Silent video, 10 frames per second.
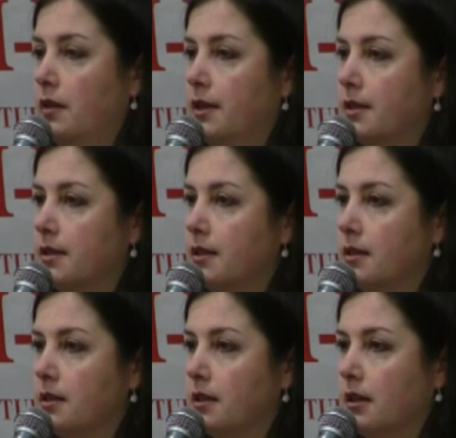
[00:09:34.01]
This
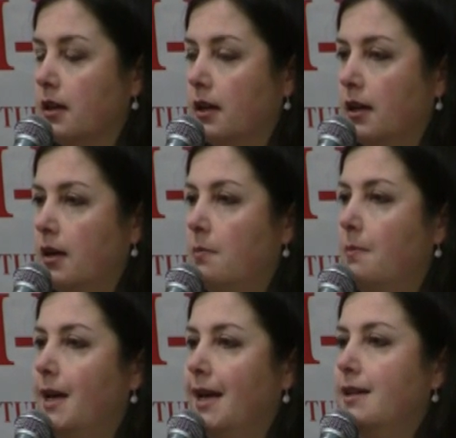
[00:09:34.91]
is an
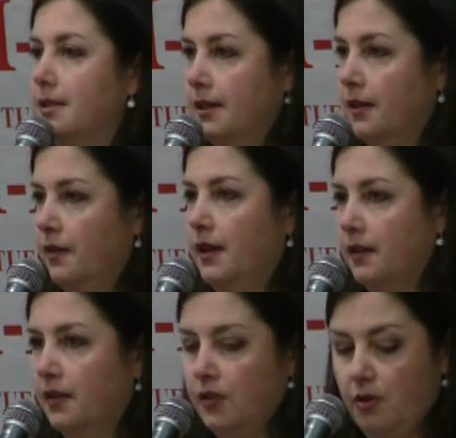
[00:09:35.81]
amazing
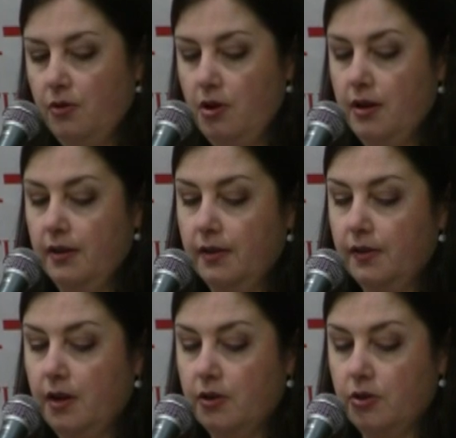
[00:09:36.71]
thing that's going on in
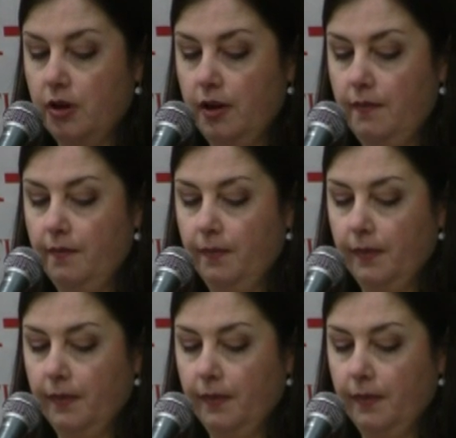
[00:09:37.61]
this country.